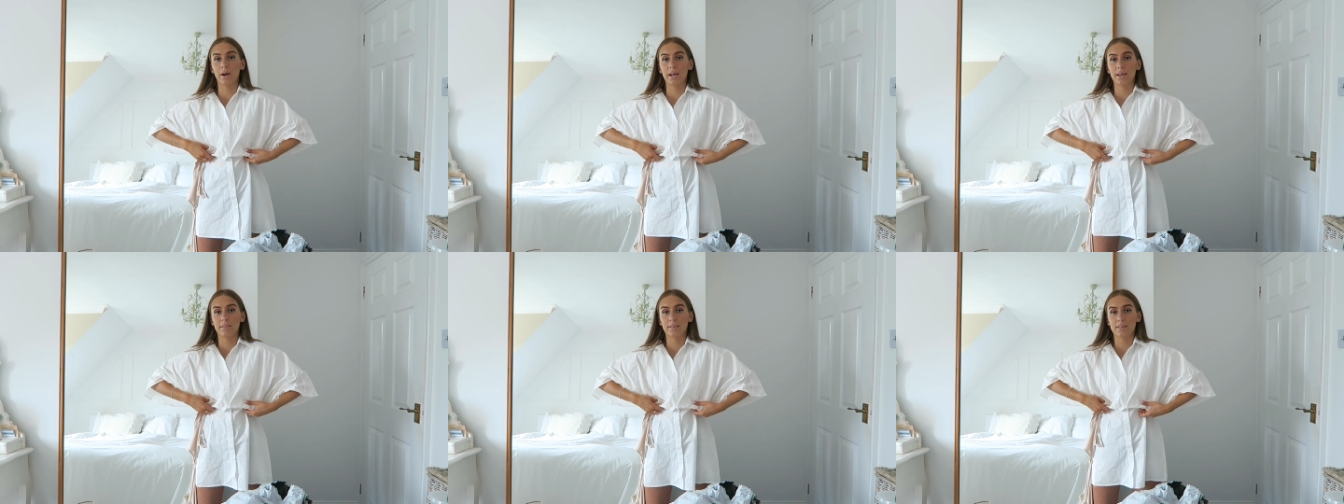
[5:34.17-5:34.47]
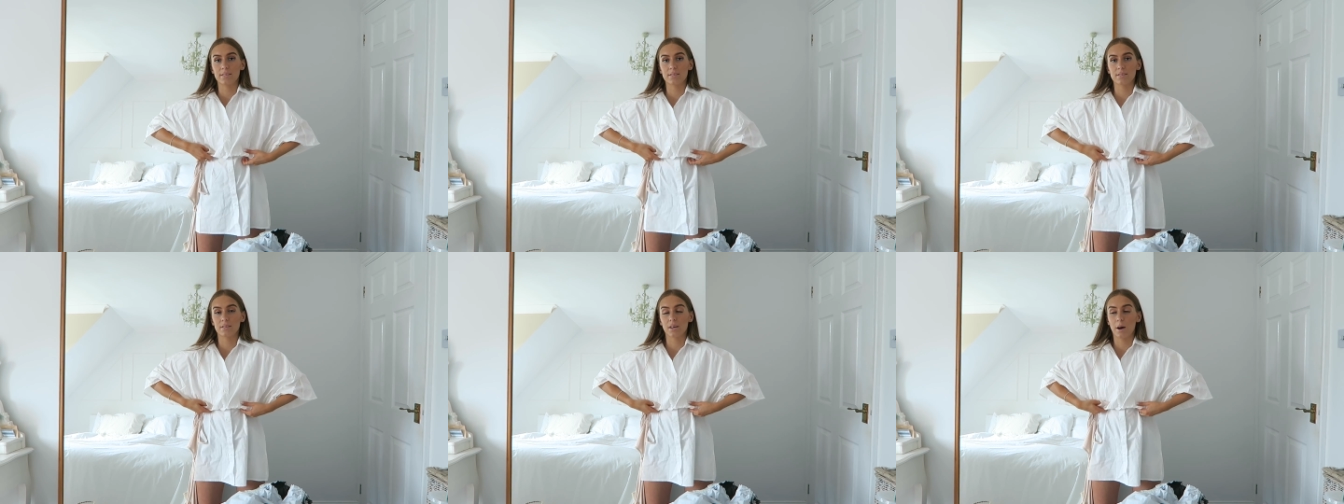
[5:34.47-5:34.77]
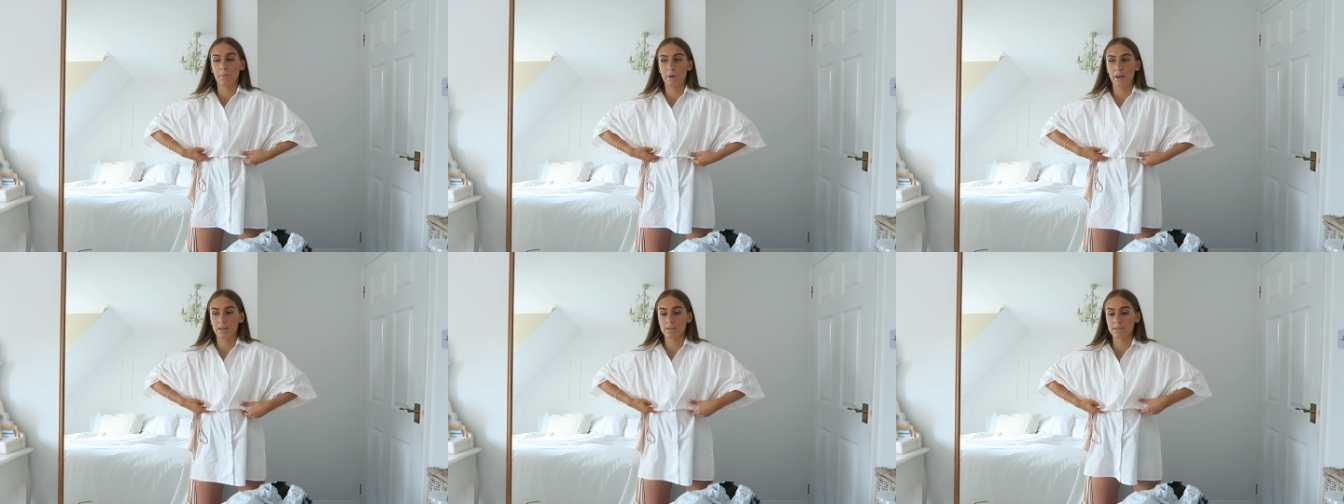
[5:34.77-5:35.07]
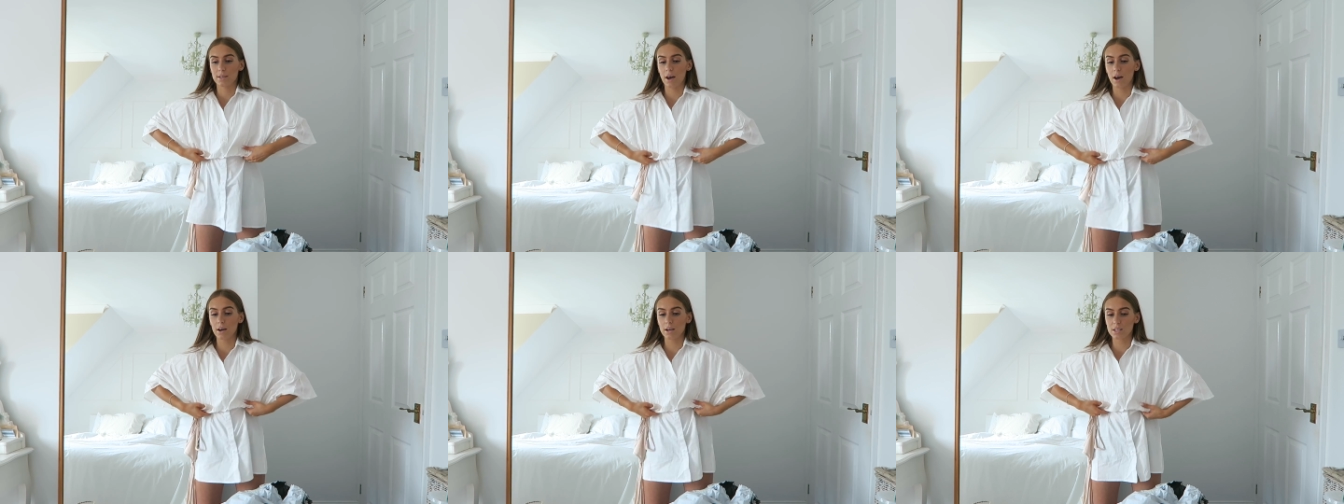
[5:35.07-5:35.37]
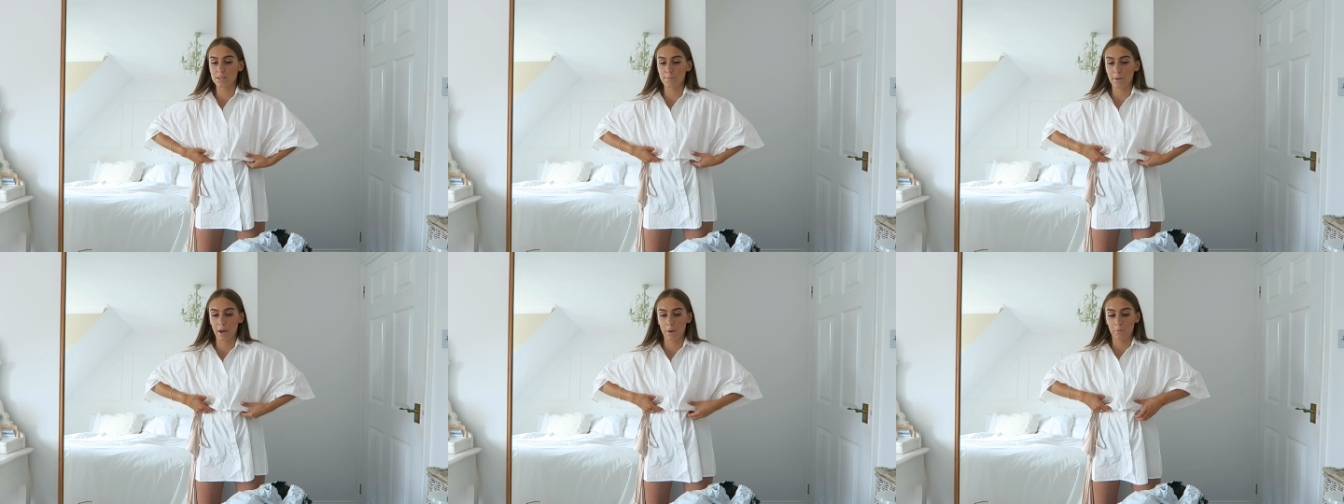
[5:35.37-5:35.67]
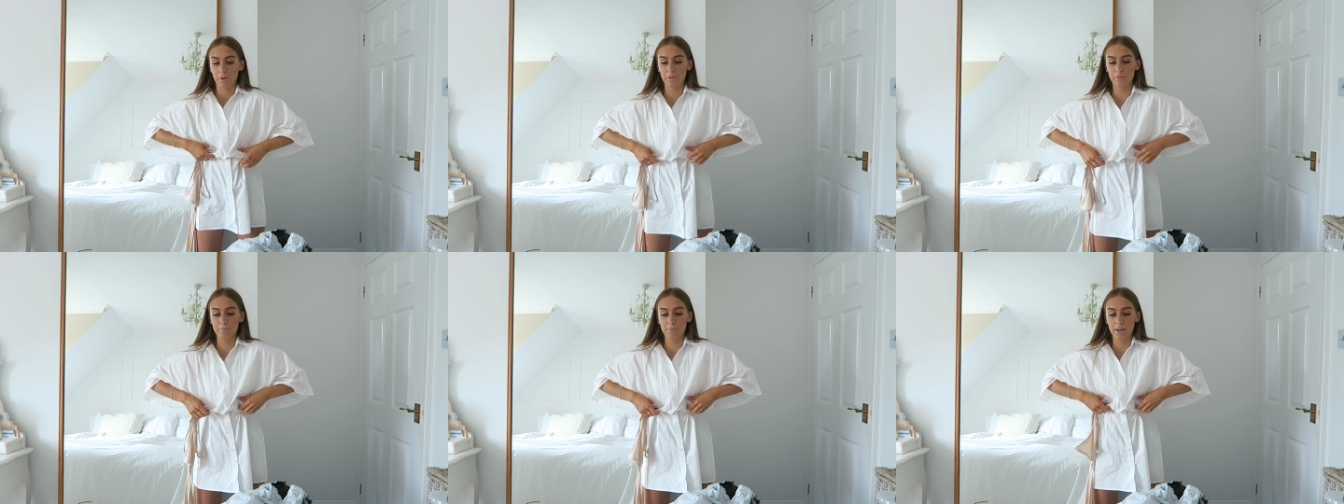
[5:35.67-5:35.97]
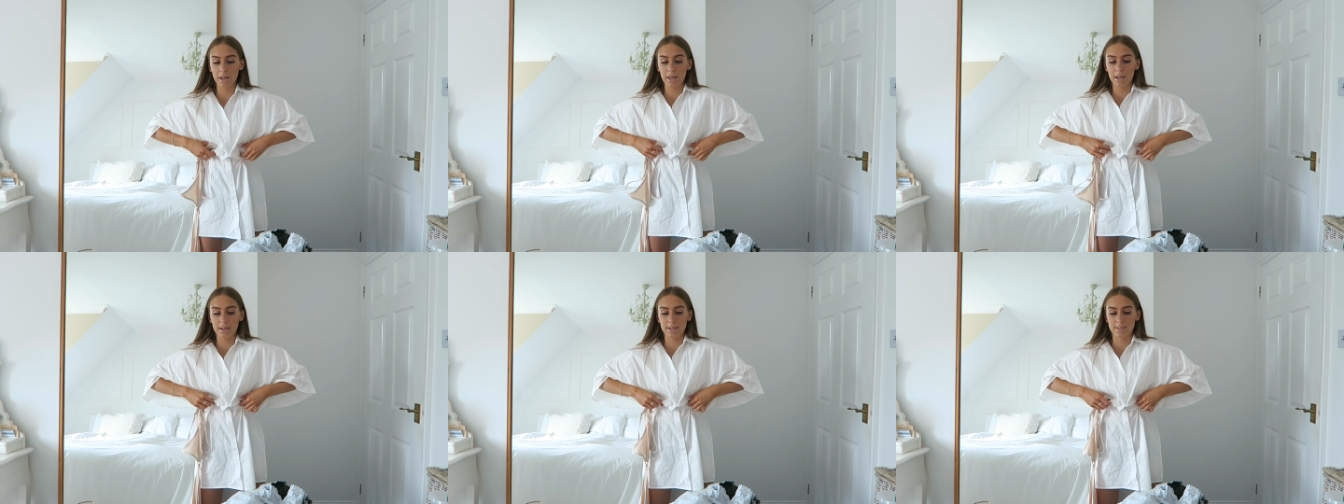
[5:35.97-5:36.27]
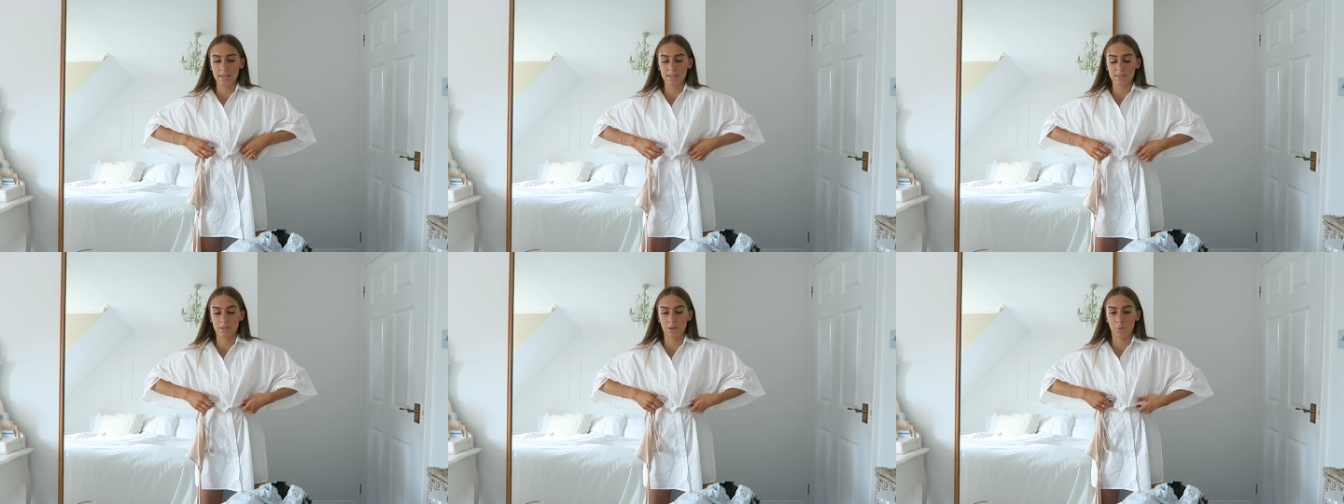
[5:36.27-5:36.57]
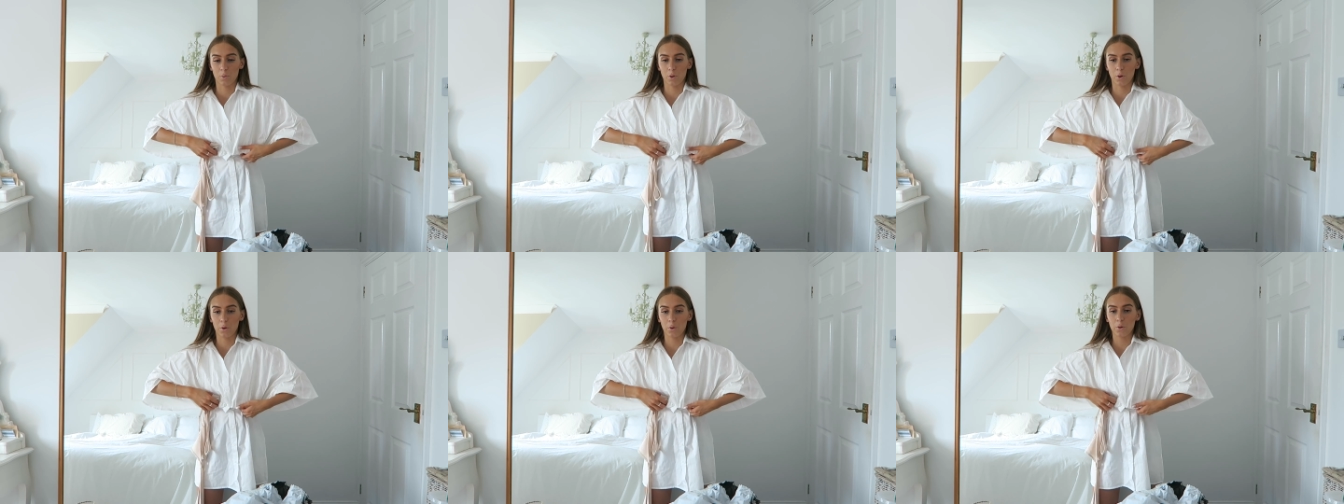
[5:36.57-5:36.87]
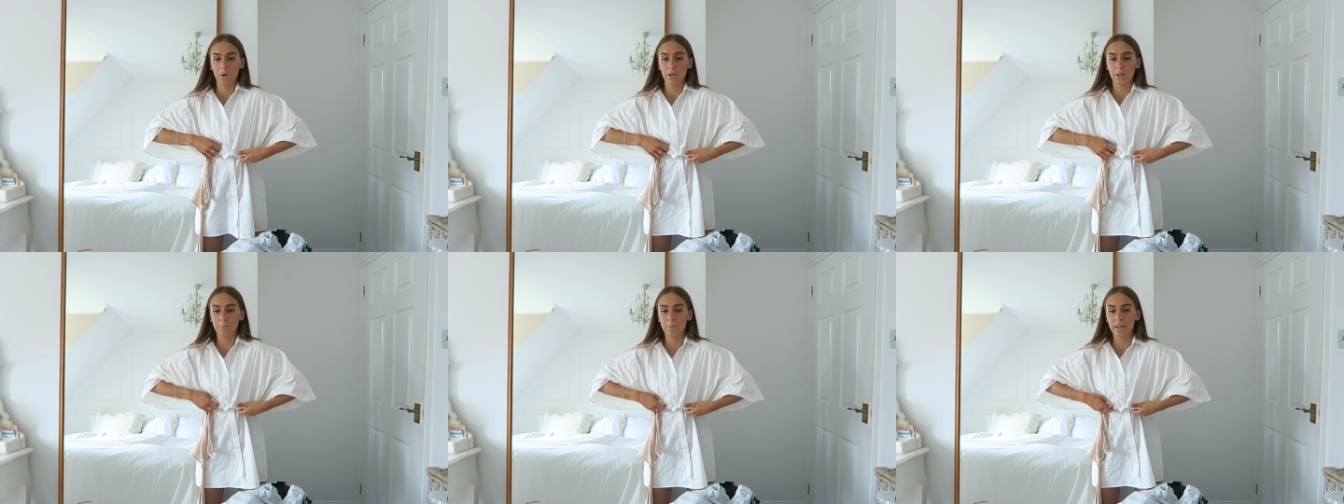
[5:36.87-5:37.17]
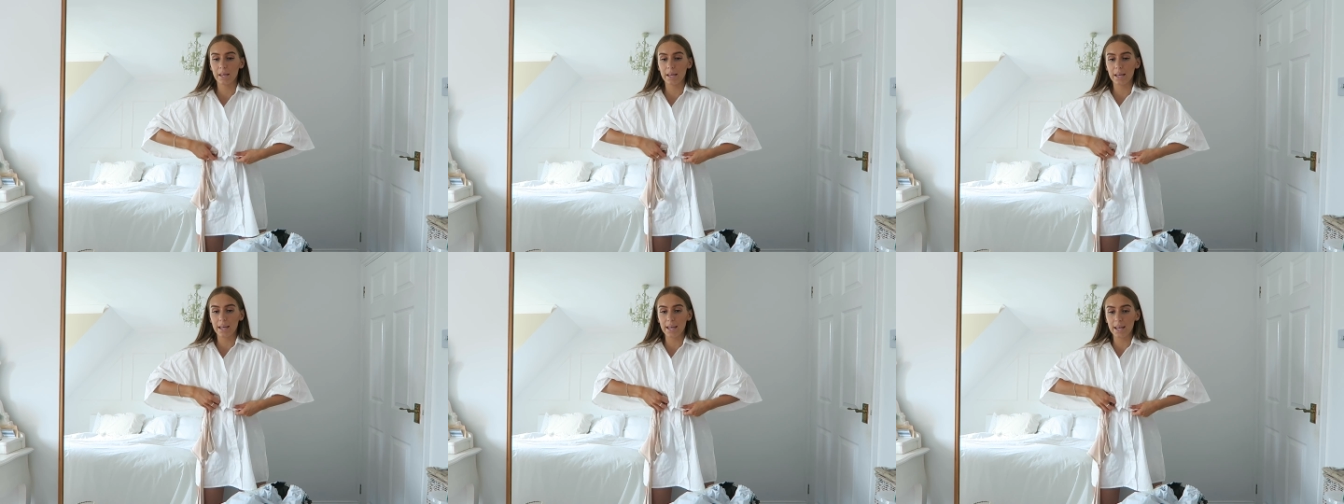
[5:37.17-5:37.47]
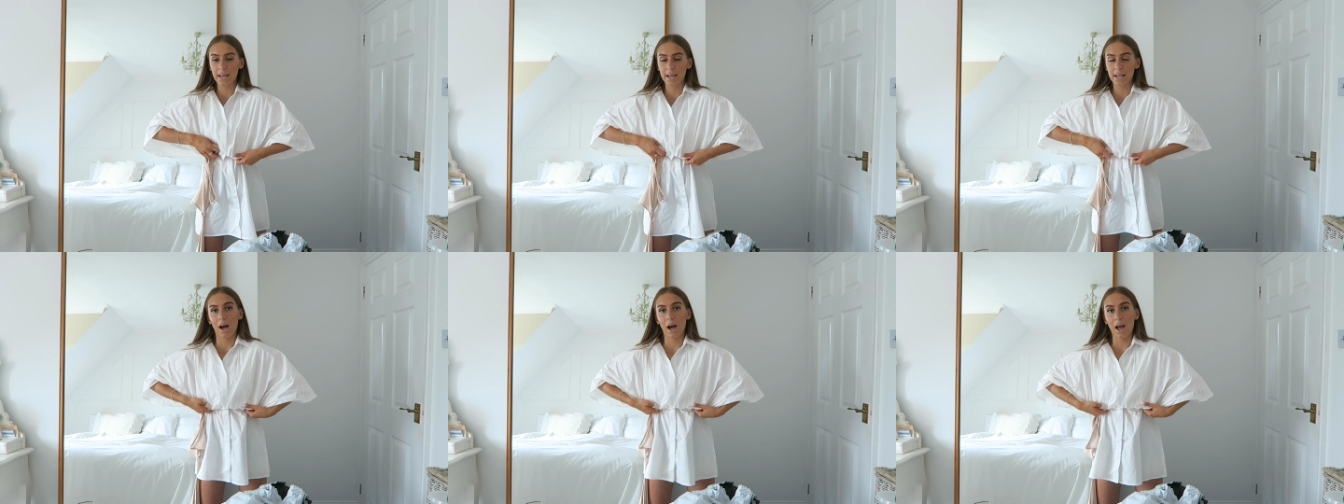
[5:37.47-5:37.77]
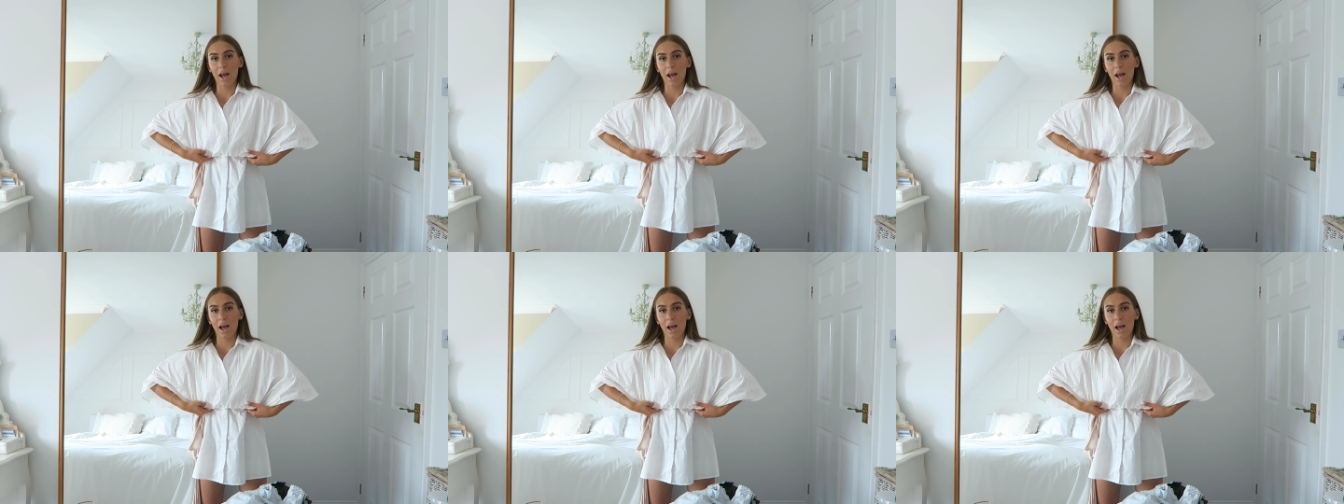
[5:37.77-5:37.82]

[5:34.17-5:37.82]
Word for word: wait, this is coming untucked, bear with me because that's going to annoy me.